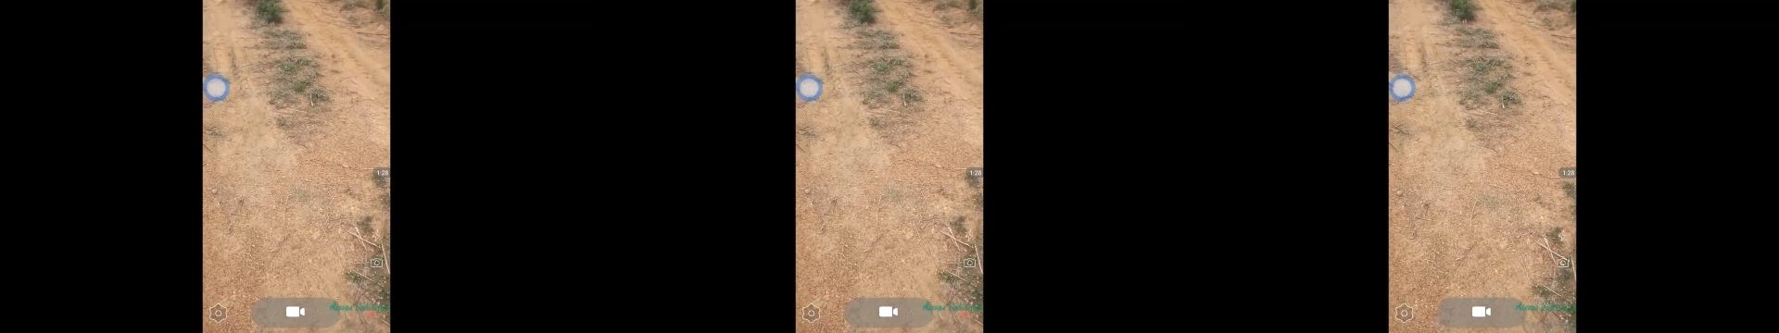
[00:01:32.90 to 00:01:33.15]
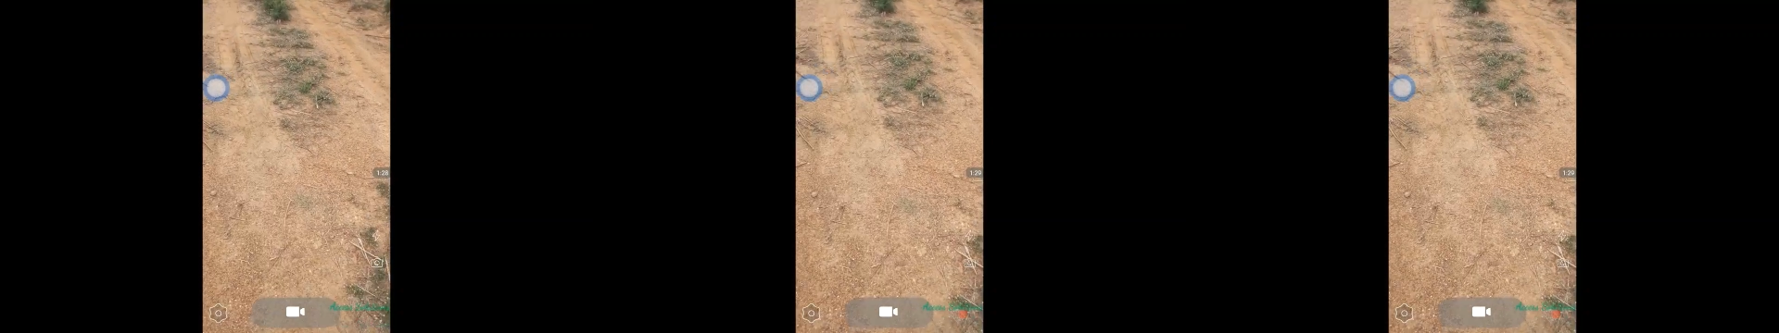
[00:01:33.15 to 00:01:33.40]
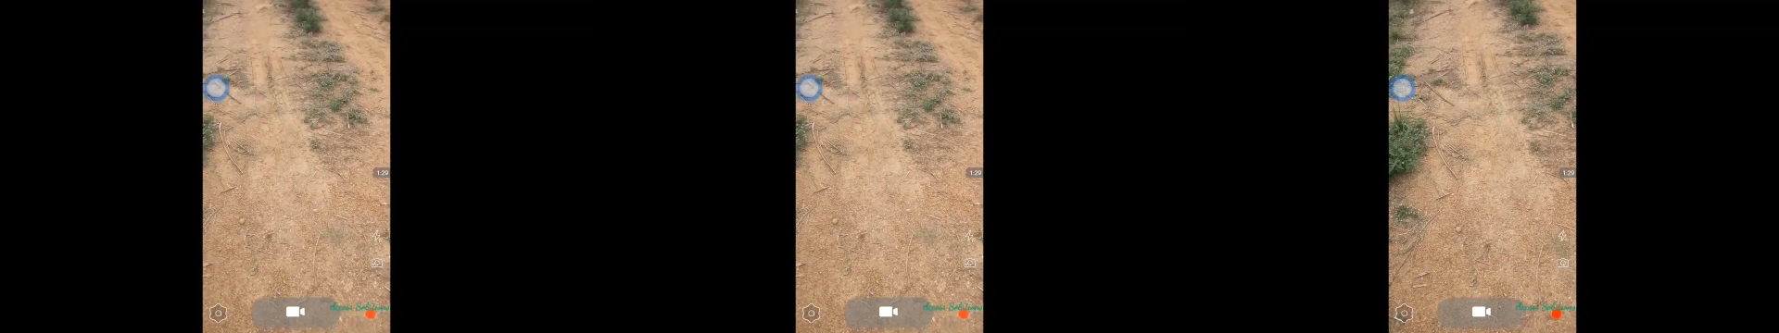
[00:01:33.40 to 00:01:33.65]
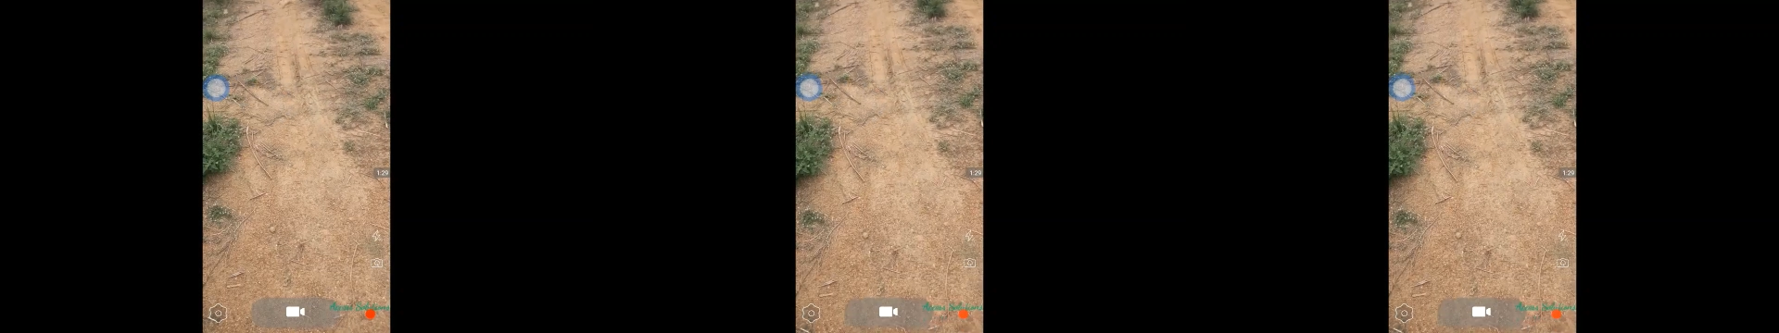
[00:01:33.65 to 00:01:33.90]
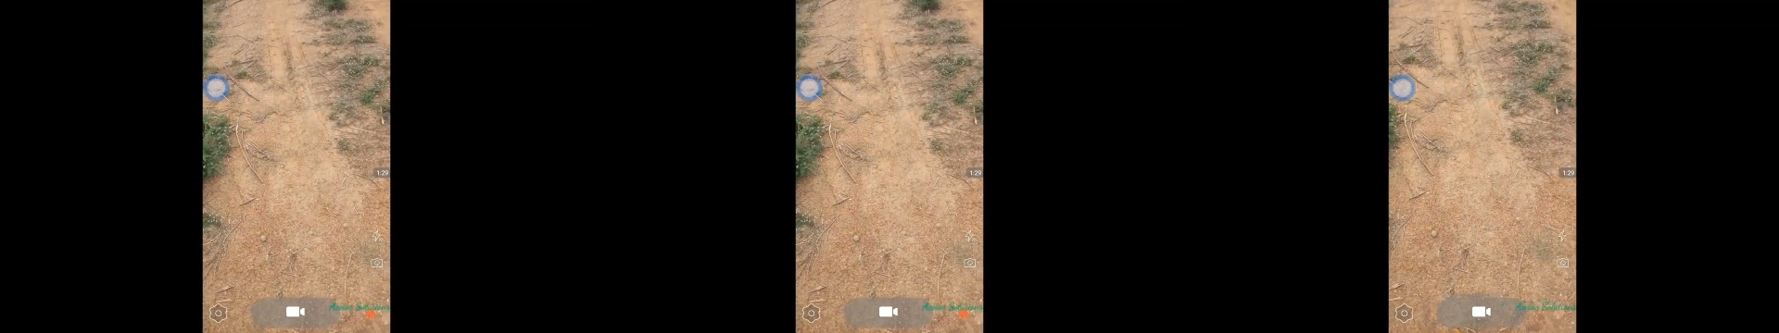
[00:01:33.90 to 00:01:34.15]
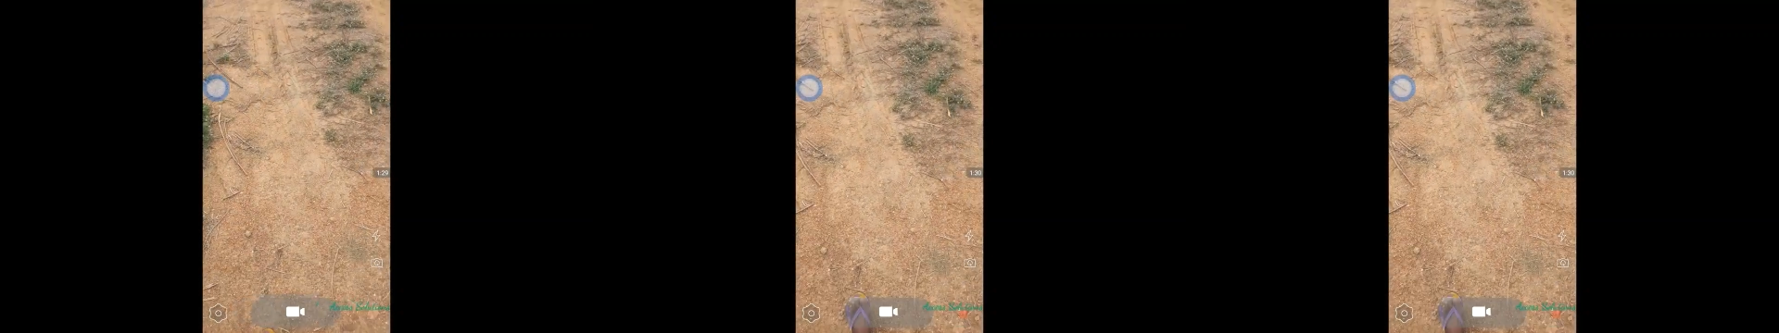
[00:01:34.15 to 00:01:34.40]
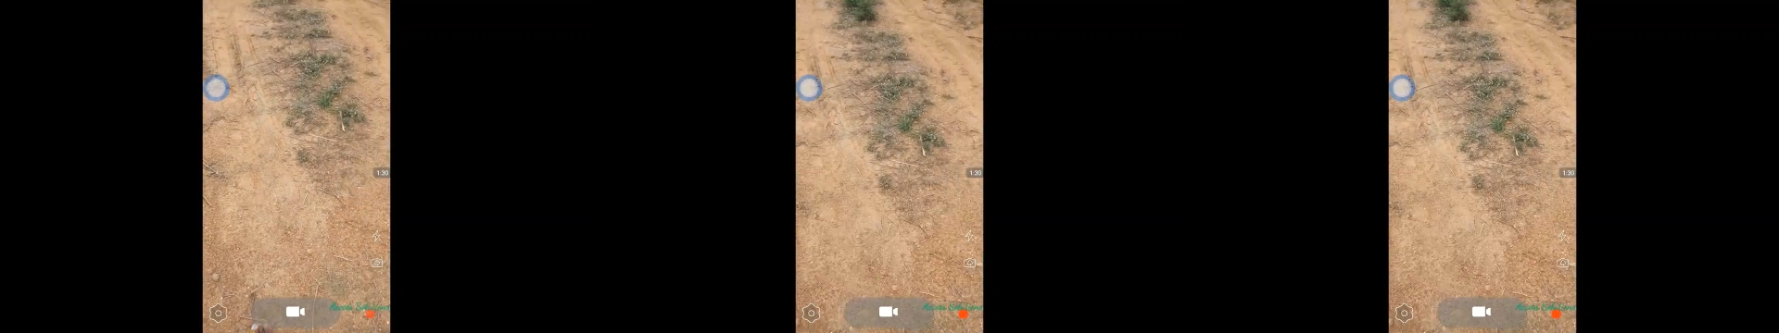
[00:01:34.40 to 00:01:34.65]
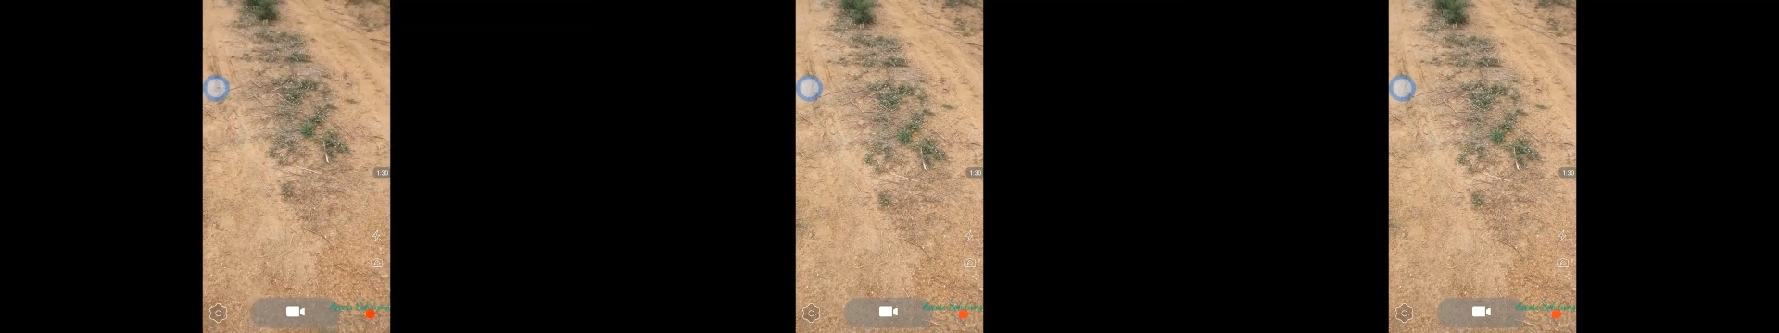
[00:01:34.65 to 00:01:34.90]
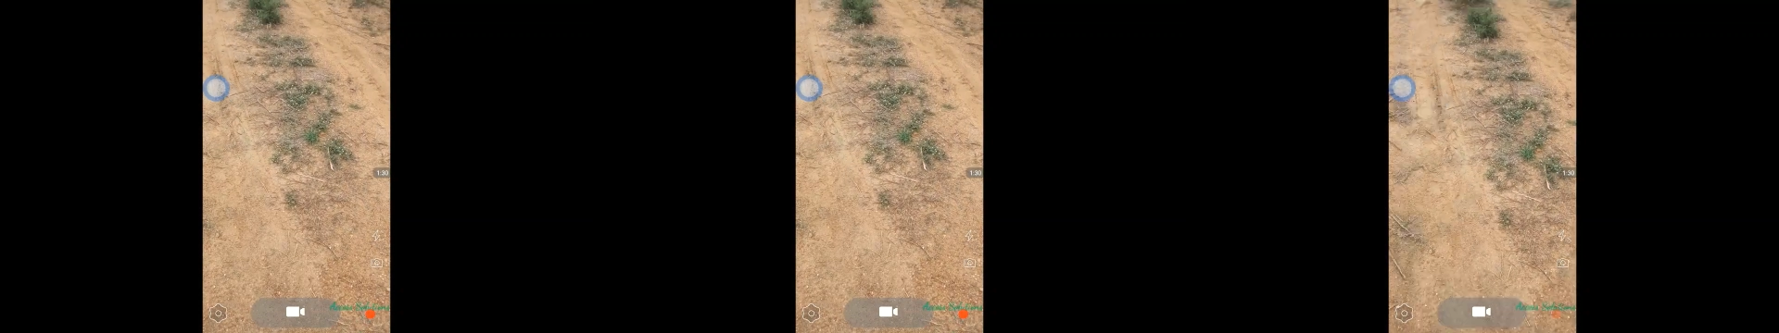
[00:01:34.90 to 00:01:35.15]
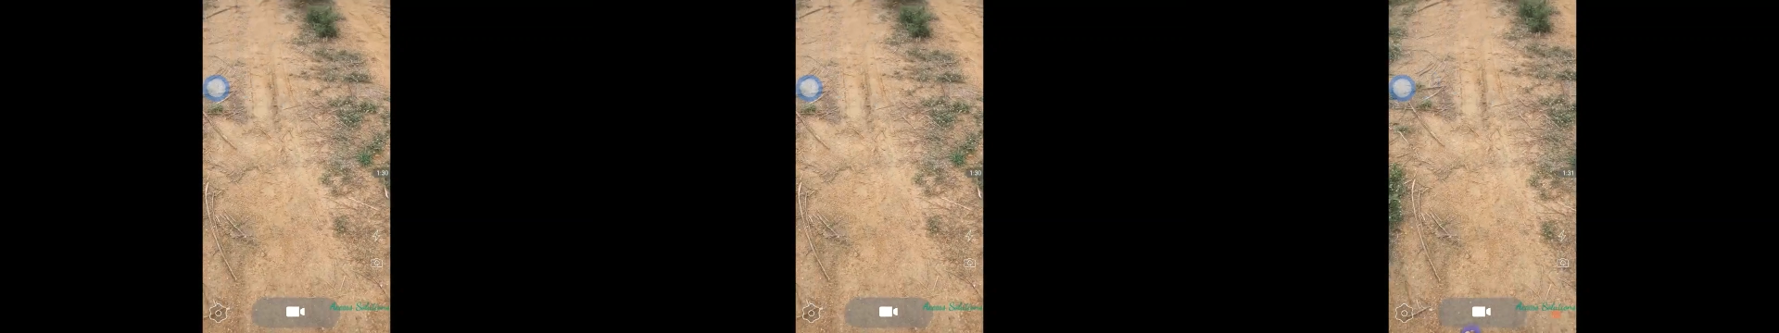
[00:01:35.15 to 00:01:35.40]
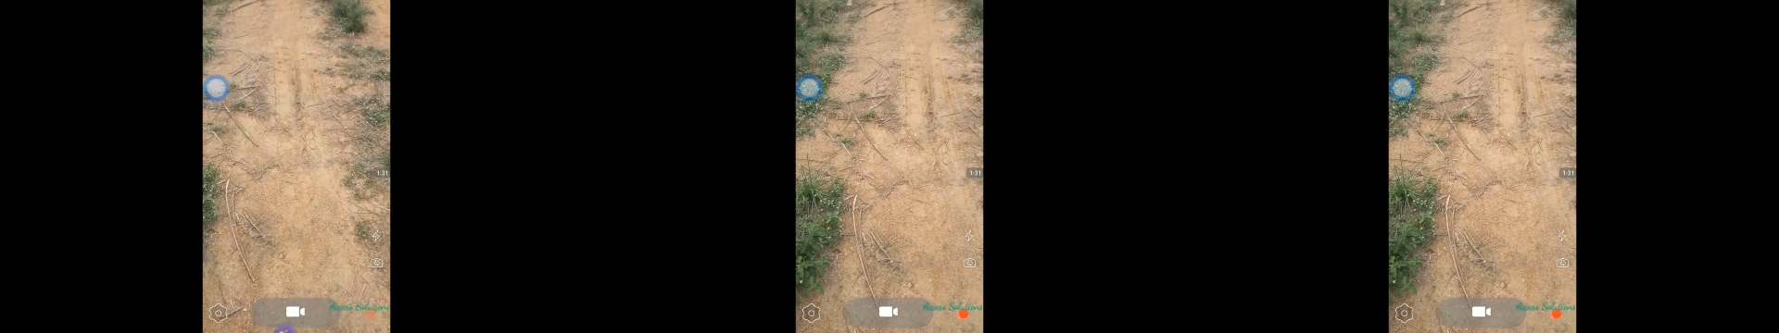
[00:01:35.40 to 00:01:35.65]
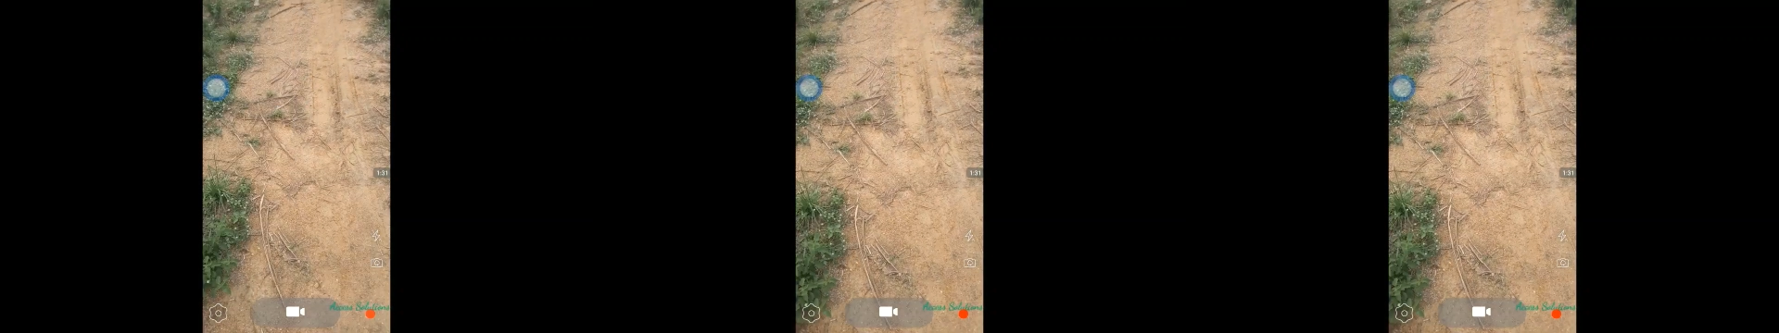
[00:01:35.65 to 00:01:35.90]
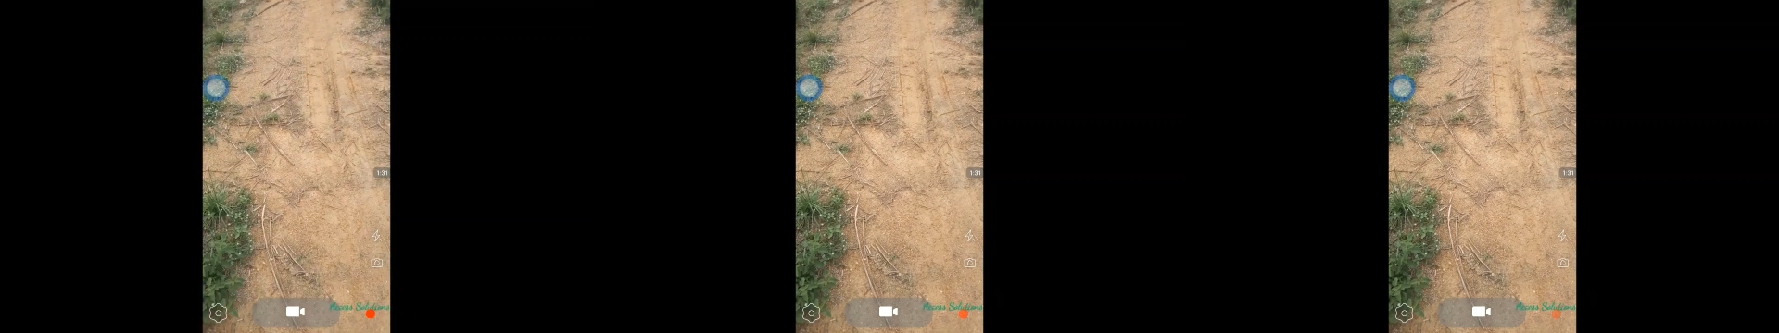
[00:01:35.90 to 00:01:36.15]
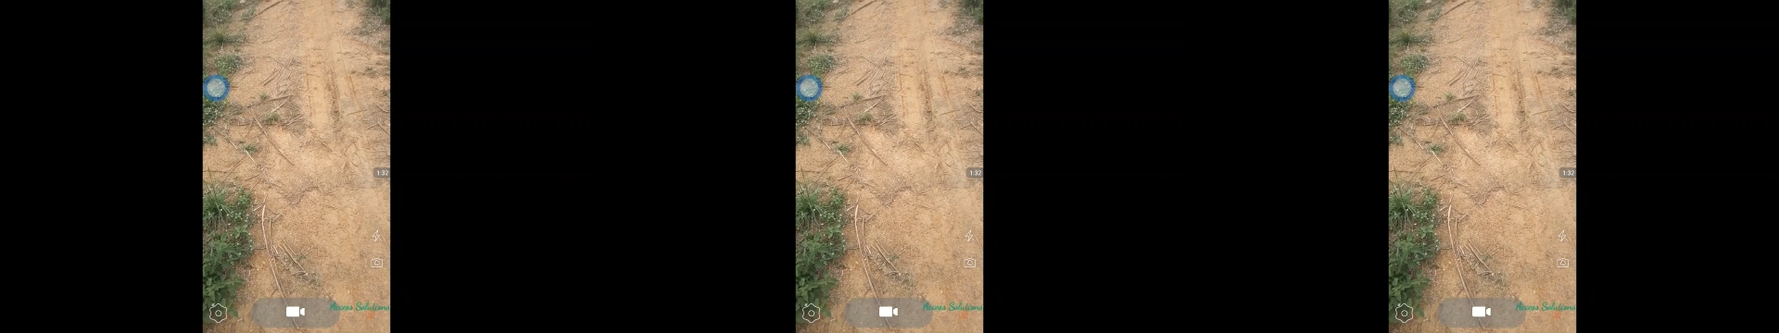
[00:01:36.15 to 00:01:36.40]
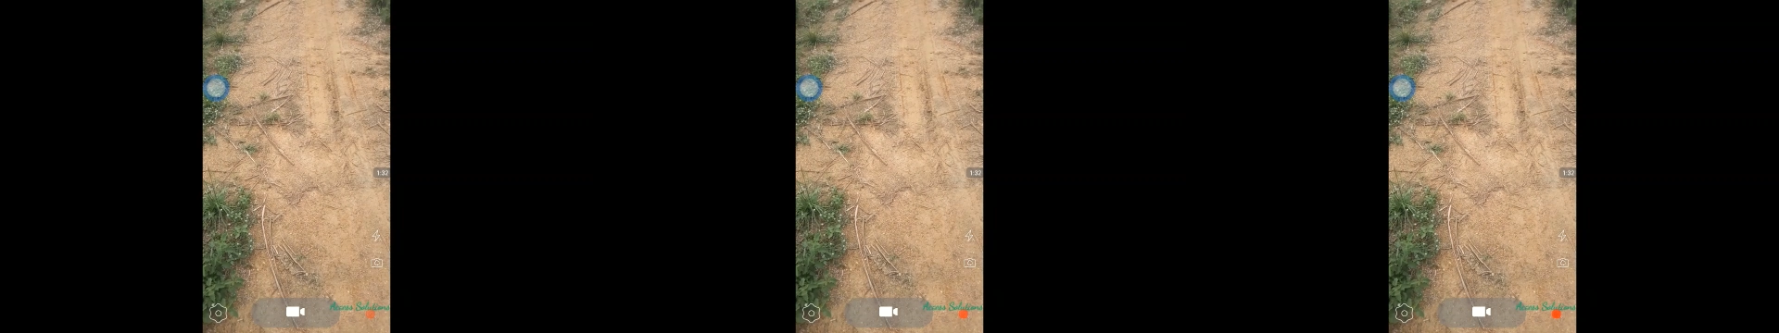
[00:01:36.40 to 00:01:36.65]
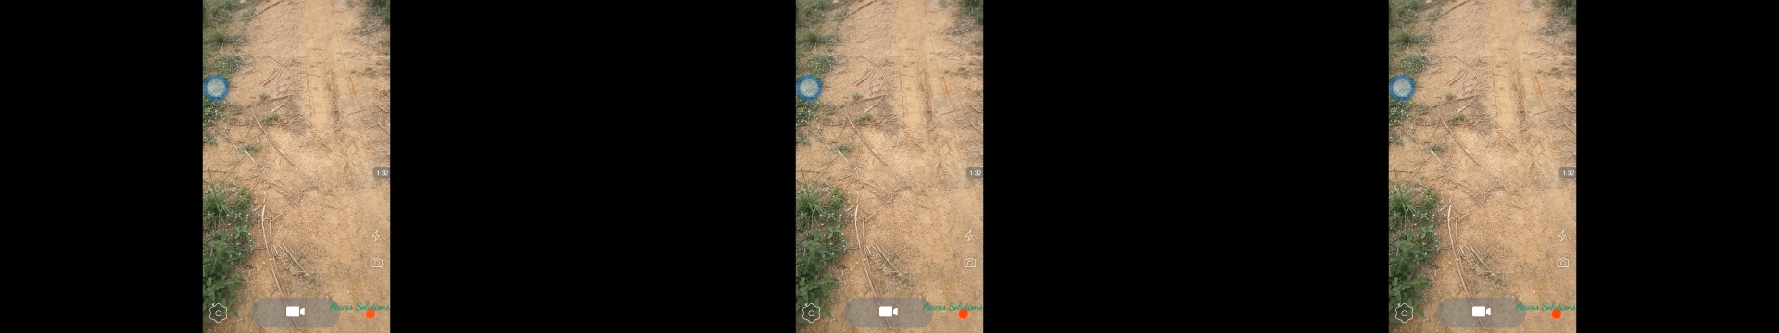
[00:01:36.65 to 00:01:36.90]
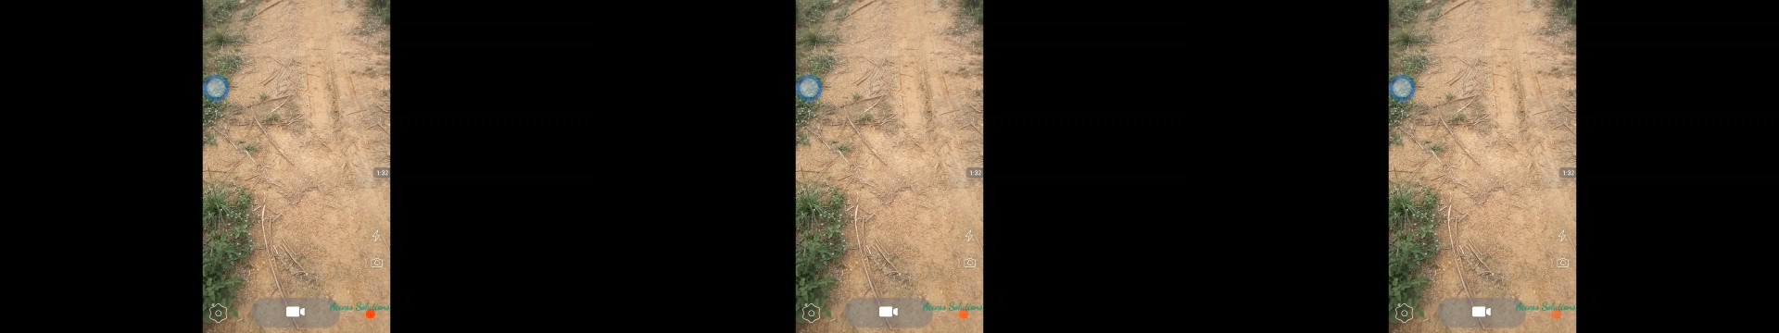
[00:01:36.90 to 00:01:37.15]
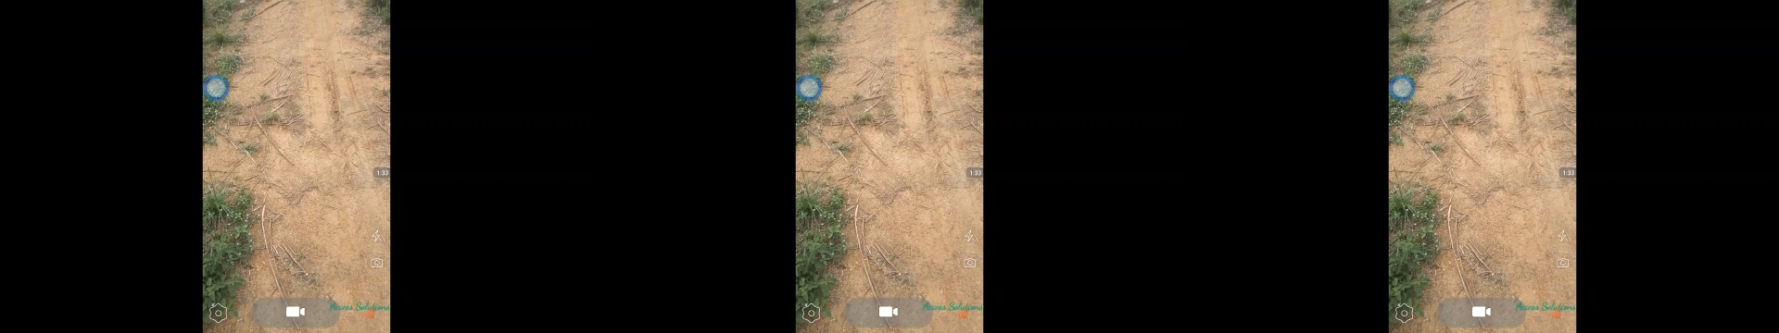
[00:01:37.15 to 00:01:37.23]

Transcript: (no speaker visible)